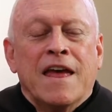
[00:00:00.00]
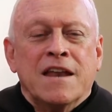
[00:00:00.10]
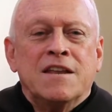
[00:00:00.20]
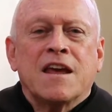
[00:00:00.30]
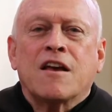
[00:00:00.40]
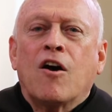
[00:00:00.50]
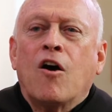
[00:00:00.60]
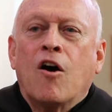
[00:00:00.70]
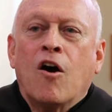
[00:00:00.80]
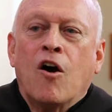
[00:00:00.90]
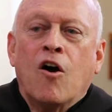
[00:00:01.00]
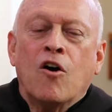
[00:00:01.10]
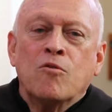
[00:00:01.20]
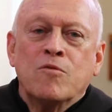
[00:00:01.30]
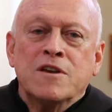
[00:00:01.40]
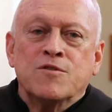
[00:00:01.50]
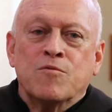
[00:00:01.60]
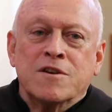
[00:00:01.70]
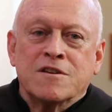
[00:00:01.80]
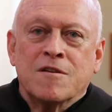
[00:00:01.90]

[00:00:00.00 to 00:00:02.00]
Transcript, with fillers: And Dick always was